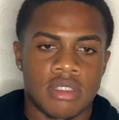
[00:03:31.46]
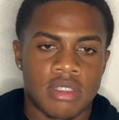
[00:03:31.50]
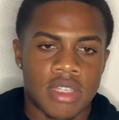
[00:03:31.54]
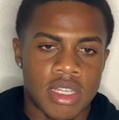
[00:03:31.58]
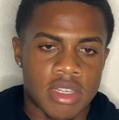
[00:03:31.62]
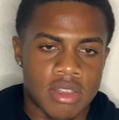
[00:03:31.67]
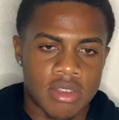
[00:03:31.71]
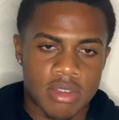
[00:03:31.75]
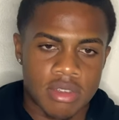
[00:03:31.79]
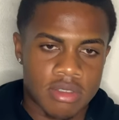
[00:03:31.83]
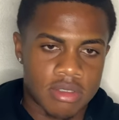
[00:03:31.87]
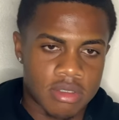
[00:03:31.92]

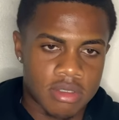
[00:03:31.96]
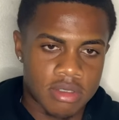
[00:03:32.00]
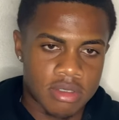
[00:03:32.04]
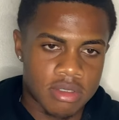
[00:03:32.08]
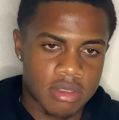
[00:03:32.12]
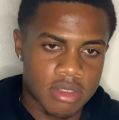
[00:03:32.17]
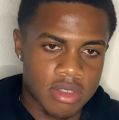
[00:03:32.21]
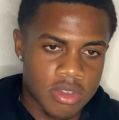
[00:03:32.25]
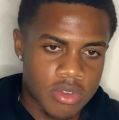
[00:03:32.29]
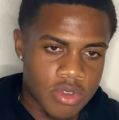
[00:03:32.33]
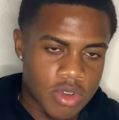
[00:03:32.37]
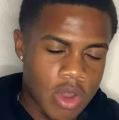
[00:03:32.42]
like,
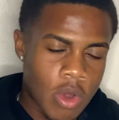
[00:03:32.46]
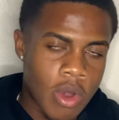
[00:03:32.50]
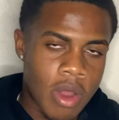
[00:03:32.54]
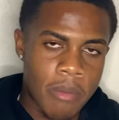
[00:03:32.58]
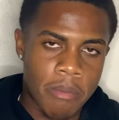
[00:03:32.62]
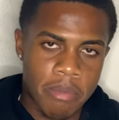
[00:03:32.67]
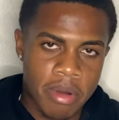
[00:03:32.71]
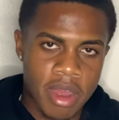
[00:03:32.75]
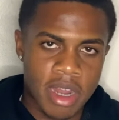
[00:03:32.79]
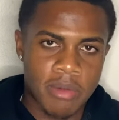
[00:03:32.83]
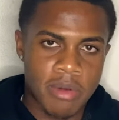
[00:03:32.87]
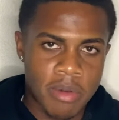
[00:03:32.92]
you know, I'm
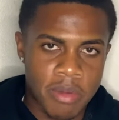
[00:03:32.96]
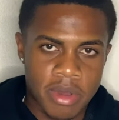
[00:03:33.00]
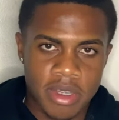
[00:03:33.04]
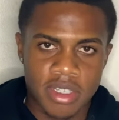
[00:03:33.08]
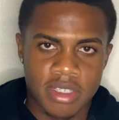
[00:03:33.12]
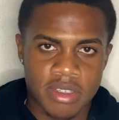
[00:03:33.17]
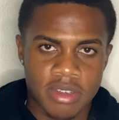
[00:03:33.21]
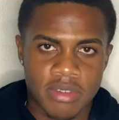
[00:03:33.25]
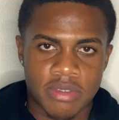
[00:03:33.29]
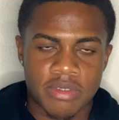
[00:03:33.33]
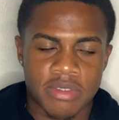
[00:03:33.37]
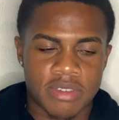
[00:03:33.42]
proud of
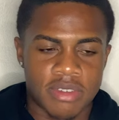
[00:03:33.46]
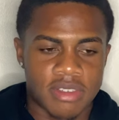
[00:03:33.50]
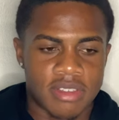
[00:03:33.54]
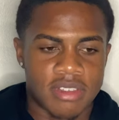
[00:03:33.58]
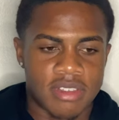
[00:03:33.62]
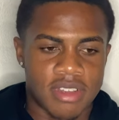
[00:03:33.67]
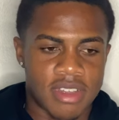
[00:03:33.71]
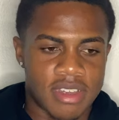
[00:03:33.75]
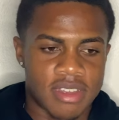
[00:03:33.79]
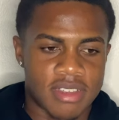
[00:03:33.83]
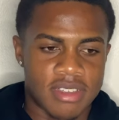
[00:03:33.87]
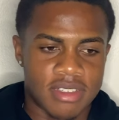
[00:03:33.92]
myself.
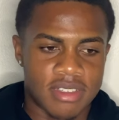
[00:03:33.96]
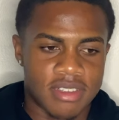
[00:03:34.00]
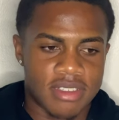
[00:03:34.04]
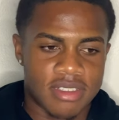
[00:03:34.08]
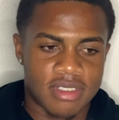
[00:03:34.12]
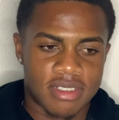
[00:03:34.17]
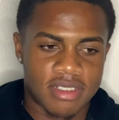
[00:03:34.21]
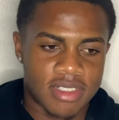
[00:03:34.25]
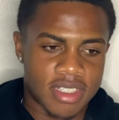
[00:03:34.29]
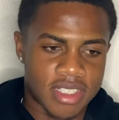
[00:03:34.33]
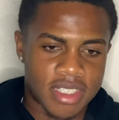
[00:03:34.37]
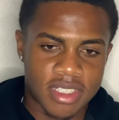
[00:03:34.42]
Like,
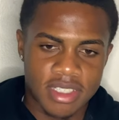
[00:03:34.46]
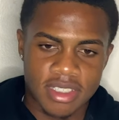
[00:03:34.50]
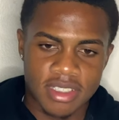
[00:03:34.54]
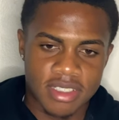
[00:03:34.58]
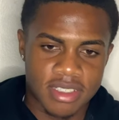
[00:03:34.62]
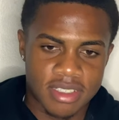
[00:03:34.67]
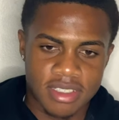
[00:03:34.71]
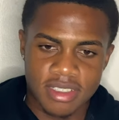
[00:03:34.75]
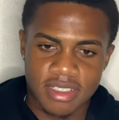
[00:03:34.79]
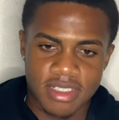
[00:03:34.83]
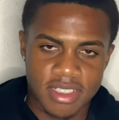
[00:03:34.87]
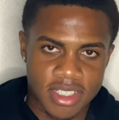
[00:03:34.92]
this
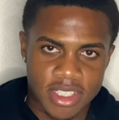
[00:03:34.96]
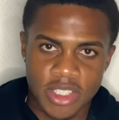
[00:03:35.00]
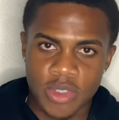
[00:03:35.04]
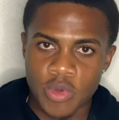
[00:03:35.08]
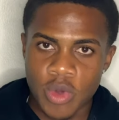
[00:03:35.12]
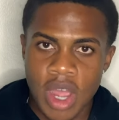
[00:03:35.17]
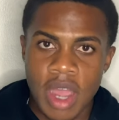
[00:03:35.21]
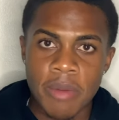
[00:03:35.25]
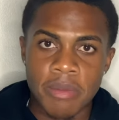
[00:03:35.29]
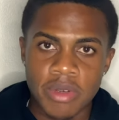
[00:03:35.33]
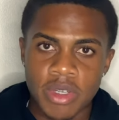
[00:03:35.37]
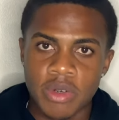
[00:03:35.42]
is this is
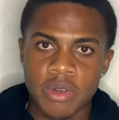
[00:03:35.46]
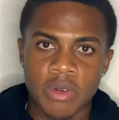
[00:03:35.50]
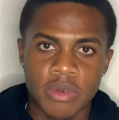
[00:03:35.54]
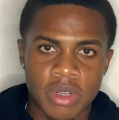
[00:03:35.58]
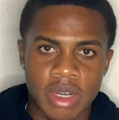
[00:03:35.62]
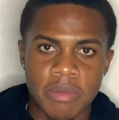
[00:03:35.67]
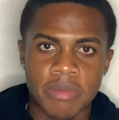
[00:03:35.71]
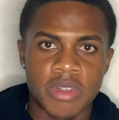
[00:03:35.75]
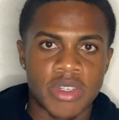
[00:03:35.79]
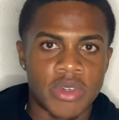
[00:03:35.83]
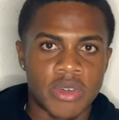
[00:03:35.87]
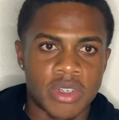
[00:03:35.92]
why I'm doing what
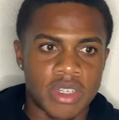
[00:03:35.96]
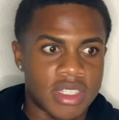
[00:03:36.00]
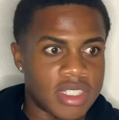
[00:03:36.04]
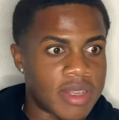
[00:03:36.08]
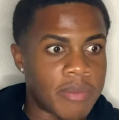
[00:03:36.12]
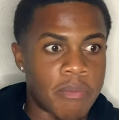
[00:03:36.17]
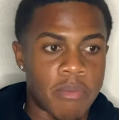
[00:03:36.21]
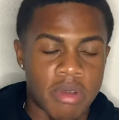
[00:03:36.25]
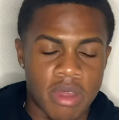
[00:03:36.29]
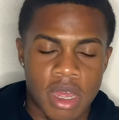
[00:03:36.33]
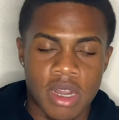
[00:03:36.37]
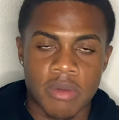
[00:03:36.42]
I'm doing because
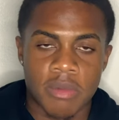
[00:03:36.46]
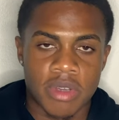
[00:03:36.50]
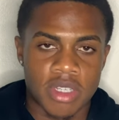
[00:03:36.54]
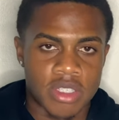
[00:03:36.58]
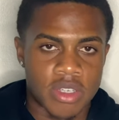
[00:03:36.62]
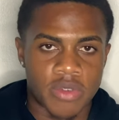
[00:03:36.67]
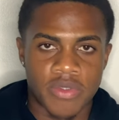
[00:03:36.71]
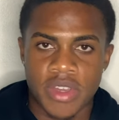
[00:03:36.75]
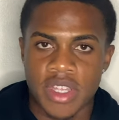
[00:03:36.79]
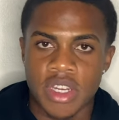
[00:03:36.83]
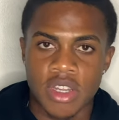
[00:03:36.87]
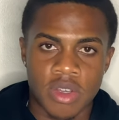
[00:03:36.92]
I'm proud of
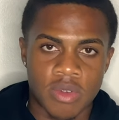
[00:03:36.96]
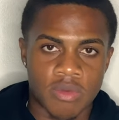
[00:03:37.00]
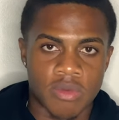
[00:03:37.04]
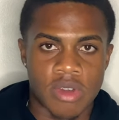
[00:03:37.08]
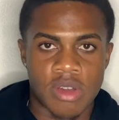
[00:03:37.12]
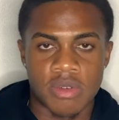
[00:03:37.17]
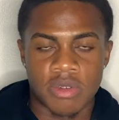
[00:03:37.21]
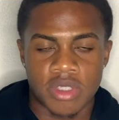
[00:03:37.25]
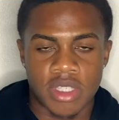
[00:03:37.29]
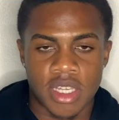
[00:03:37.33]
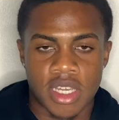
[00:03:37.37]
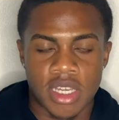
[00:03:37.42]
myself. Ain't nothing
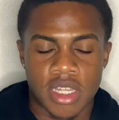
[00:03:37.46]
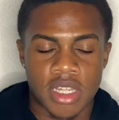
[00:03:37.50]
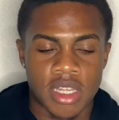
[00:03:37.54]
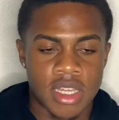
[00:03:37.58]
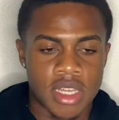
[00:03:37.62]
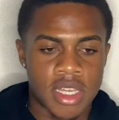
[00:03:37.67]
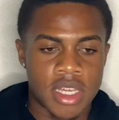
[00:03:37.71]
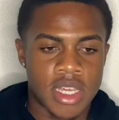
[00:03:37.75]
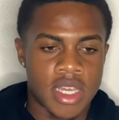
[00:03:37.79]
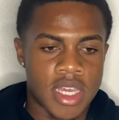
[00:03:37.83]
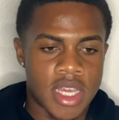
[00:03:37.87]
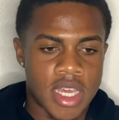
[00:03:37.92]
wrong with that.
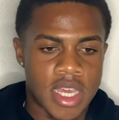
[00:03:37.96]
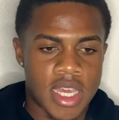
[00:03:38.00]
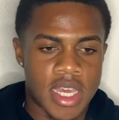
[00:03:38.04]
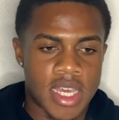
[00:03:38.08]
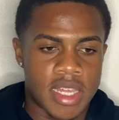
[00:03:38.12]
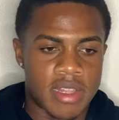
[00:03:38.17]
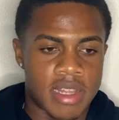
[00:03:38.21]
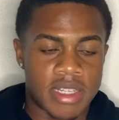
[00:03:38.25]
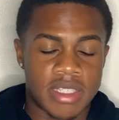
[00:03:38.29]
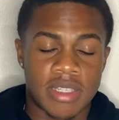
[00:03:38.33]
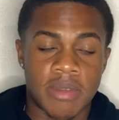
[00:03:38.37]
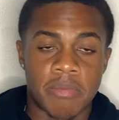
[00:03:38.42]

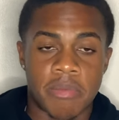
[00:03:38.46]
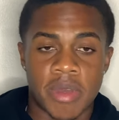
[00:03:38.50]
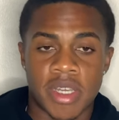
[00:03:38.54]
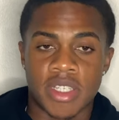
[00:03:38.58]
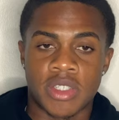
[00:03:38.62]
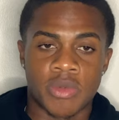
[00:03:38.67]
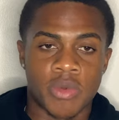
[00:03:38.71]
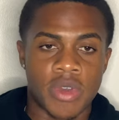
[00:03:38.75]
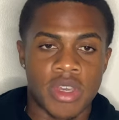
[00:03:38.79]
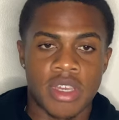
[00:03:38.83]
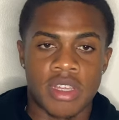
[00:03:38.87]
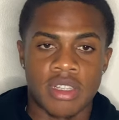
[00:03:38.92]
And that's the
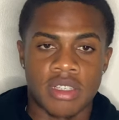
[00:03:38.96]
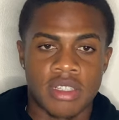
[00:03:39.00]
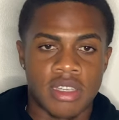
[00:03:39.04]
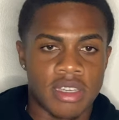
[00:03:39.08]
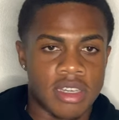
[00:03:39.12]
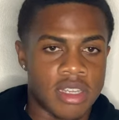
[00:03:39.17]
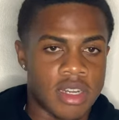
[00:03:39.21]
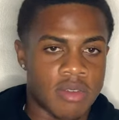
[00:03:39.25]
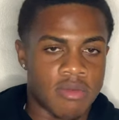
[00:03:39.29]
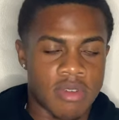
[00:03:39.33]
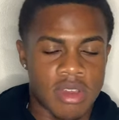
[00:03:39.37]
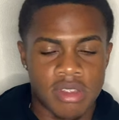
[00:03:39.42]
best way to
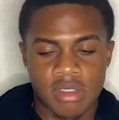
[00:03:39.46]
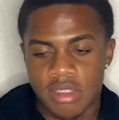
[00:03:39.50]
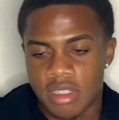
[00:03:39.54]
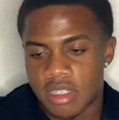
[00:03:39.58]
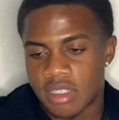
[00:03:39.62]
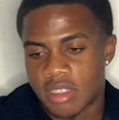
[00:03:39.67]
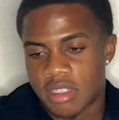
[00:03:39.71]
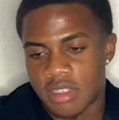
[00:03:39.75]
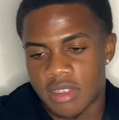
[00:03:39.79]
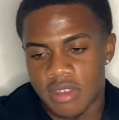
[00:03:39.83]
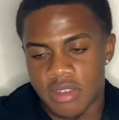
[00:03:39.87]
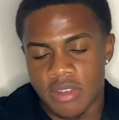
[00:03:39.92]
get around
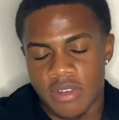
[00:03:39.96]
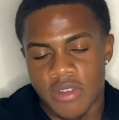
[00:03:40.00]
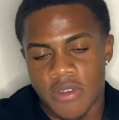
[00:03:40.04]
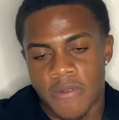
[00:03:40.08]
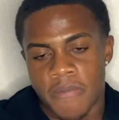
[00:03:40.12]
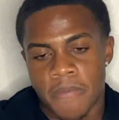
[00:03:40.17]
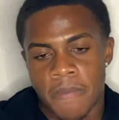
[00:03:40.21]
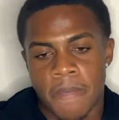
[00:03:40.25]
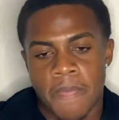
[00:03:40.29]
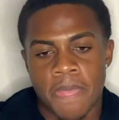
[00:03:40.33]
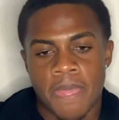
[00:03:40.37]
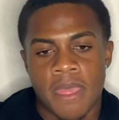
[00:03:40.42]
this, you know,
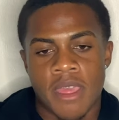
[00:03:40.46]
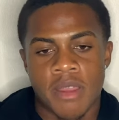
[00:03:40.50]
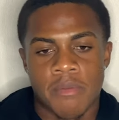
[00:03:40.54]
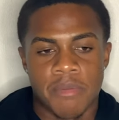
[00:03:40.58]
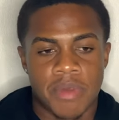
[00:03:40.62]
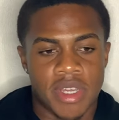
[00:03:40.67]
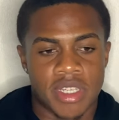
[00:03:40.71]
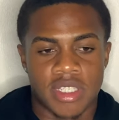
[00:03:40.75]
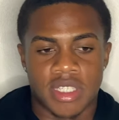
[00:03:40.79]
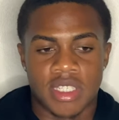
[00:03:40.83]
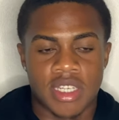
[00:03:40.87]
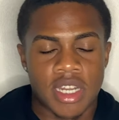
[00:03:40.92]

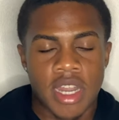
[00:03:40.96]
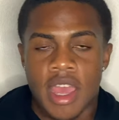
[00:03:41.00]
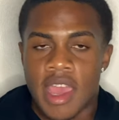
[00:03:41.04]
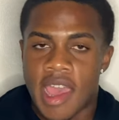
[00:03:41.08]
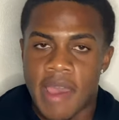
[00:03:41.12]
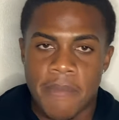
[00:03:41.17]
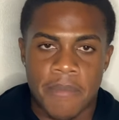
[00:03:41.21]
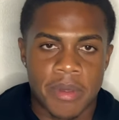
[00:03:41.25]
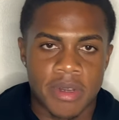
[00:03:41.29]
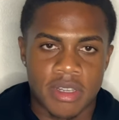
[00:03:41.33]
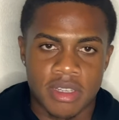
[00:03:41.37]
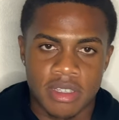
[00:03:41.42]
because it's gonna
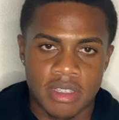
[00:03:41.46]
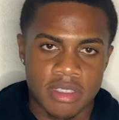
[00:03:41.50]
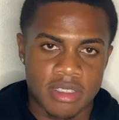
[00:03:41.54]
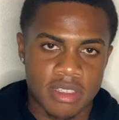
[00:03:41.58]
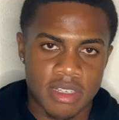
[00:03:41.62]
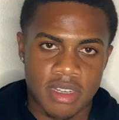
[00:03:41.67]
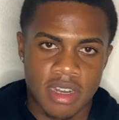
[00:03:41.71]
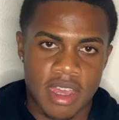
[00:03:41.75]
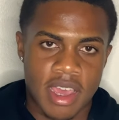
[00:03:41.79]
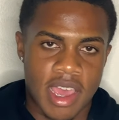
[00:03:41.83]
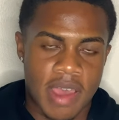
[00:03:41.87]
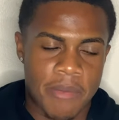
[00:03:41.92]
happen. It's
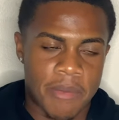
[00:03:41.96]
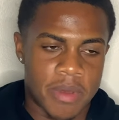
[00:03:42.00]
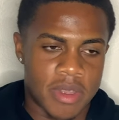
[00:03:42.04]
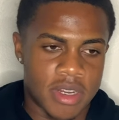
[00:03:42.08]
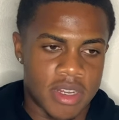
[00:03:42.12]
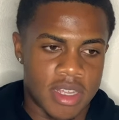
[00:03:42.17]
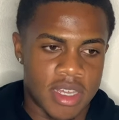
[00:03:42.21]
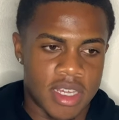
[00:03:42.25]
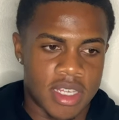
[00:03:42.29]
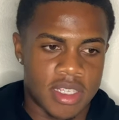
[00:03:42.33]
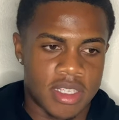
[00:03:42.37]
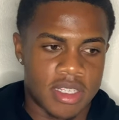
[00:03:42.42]
gonna
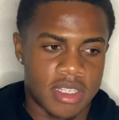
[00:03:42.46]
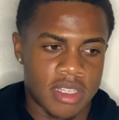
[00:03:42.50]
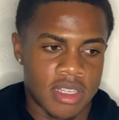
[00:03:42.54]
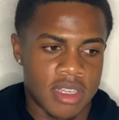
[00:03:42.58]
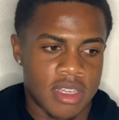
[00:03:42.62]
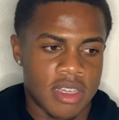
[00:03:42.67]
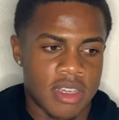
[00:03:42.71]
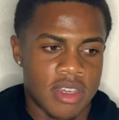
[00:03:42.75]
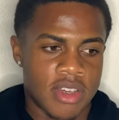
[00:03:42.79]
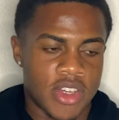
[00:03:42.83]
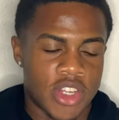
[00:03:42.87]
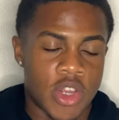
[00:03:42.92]
happen. It's
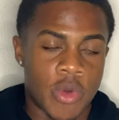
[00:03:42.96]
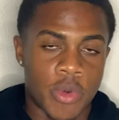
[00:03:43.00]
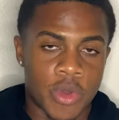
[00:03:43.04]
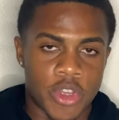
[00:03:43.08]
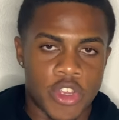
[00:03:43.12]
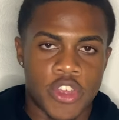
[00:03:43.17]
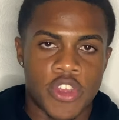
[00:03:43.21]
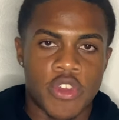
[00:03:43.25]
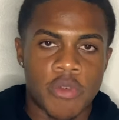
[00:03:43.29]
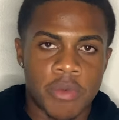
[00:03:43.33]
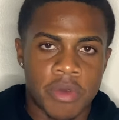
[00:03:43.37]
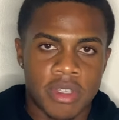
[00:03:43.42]
you know, we're
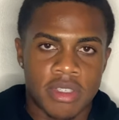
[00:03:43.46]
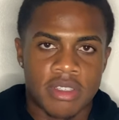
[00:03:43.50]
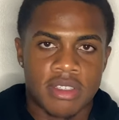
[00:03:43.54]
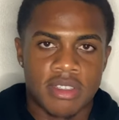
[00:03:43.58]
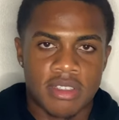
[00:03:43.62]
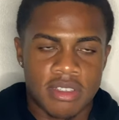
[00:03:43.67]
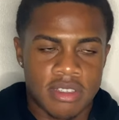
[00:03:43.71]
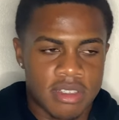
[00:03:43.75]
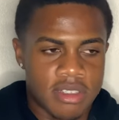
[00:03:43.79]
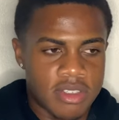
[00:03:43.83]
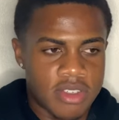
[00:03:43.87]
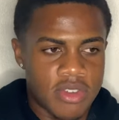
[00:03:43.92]

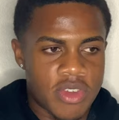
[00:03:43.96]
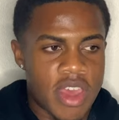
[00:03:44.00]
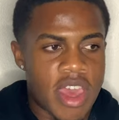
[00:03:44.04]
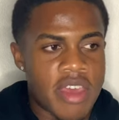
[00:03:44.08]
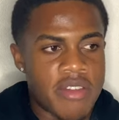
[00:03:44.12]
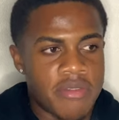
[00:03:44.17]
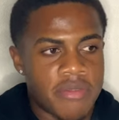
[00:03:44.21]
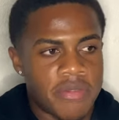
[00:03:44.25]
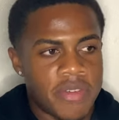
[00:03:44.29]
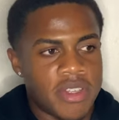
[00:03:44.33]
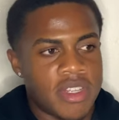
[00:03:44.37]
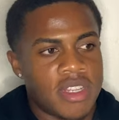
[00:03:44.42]
humans. You
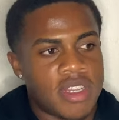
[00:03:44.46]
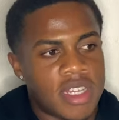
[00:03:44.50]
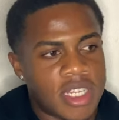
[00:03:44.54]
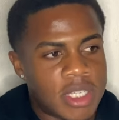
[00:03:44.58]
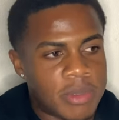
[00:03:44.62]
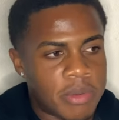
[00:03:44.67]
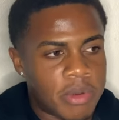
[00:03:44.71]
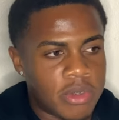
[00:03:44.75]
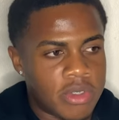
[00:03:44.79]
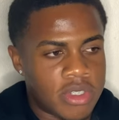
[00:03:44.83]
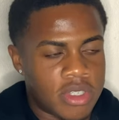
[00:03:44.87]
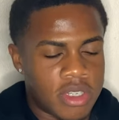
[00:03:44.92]
envy the next
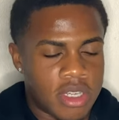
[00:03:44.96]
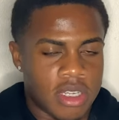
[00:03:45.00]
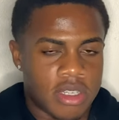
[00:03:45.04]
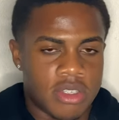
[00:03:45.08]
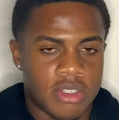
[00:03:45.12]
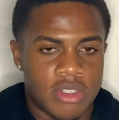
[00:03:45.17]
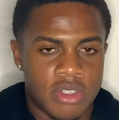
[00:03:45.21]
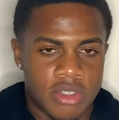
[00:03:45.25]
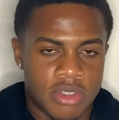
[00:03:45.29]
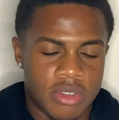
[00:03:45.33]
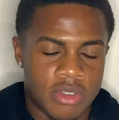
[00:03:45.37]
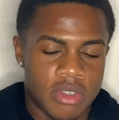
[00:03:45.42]
person
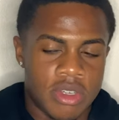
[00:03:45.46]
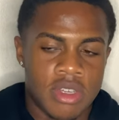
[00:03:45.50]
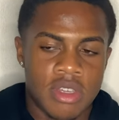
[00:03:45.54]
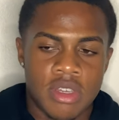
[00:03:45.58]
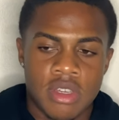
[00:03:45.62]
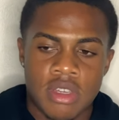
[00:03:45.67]
next to you.